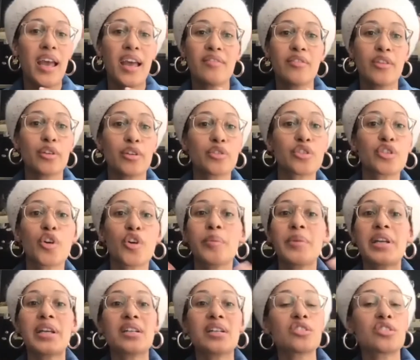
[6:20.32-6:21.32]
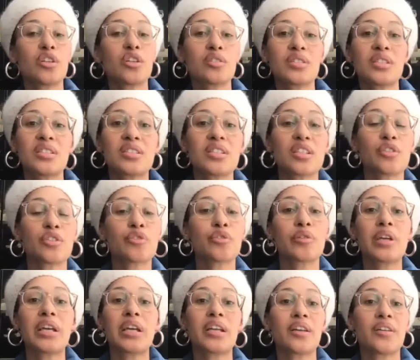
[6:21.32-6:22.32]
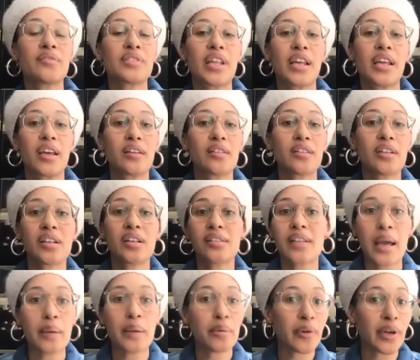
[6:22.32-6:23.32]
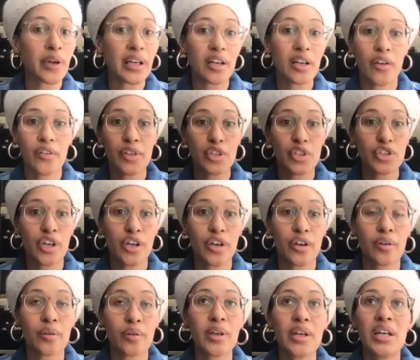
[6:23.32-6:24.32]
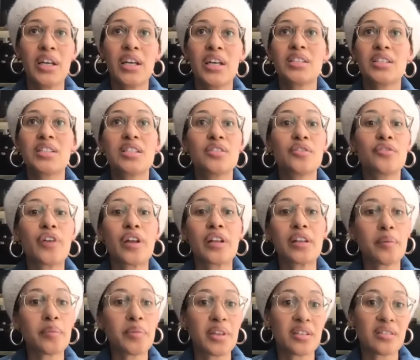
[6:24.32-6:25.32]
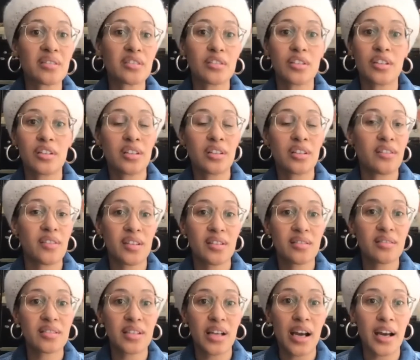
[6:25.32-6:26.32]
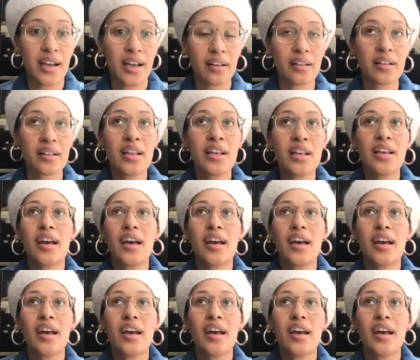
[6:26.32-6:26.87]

there's so many consultants and creatives that collaborated on the show to develop this look and this style.